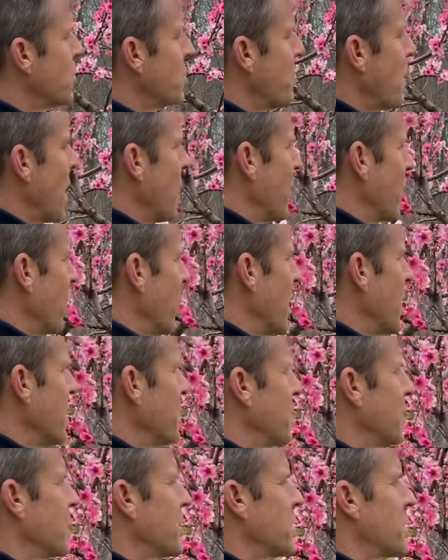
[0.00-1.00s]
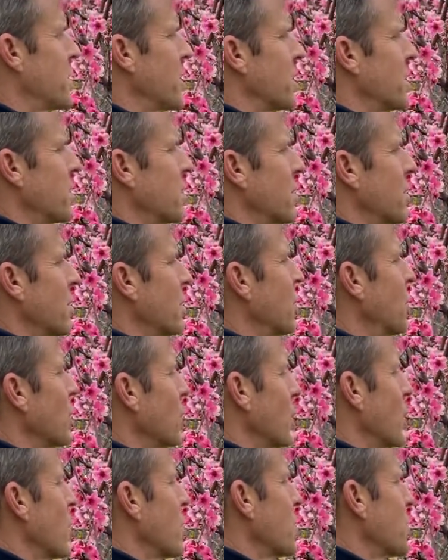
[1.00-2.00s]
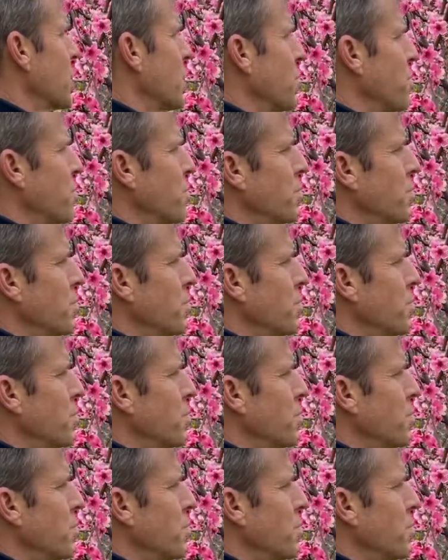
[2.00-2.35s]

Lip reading: by the way, but it's just gloriously